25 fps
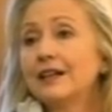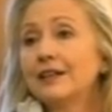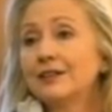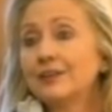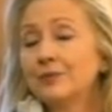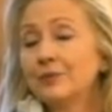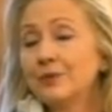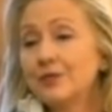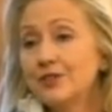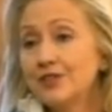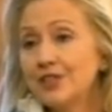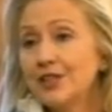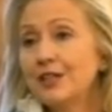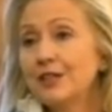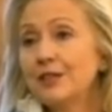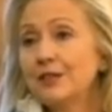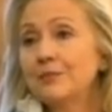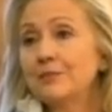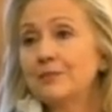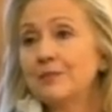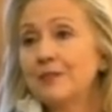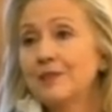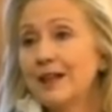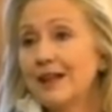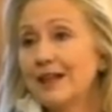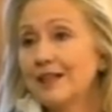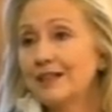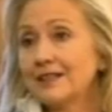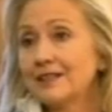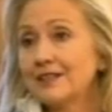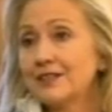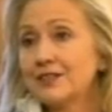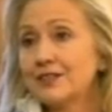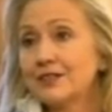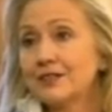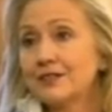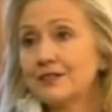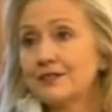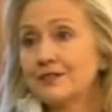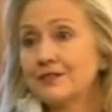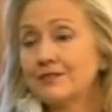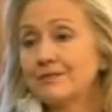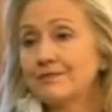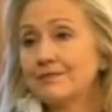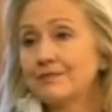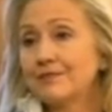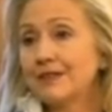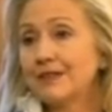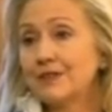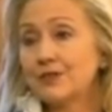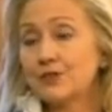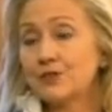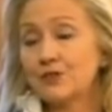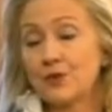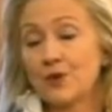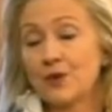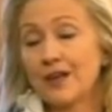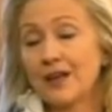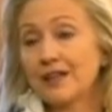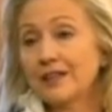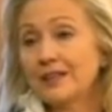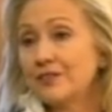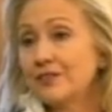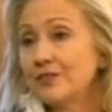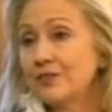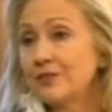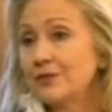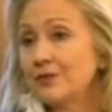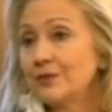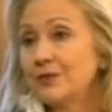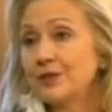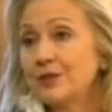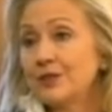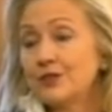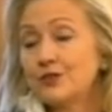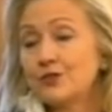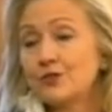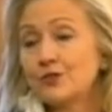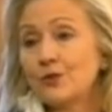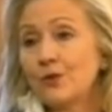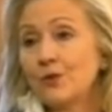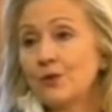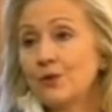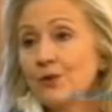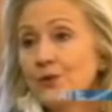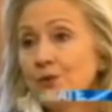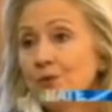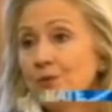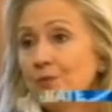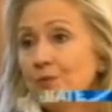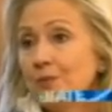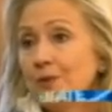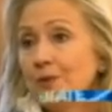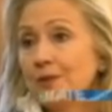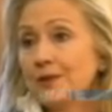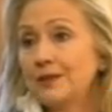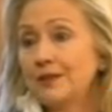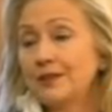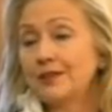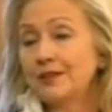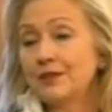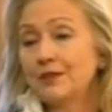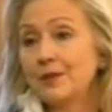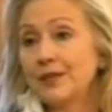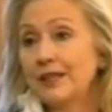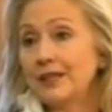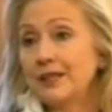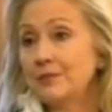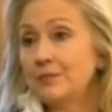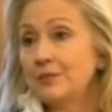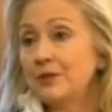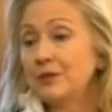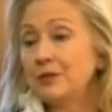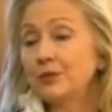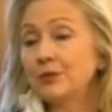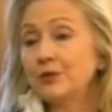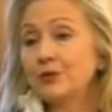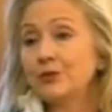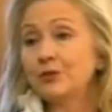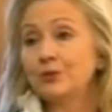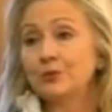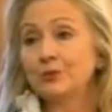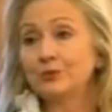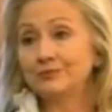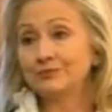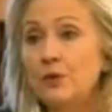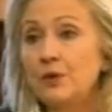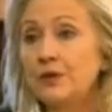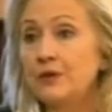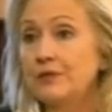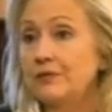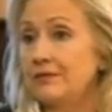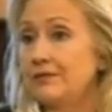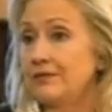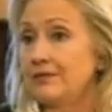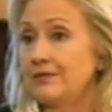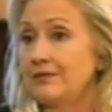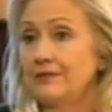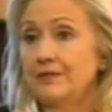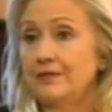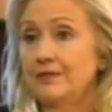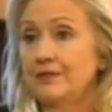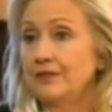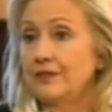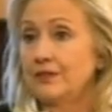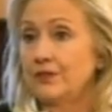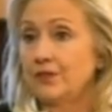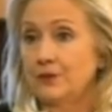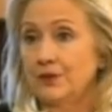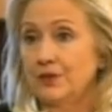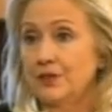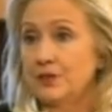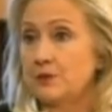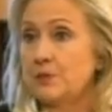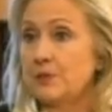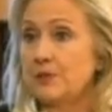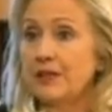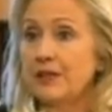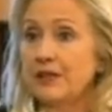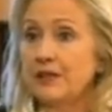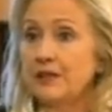regime that is trying to control what the Iranian people do. Certainly speaking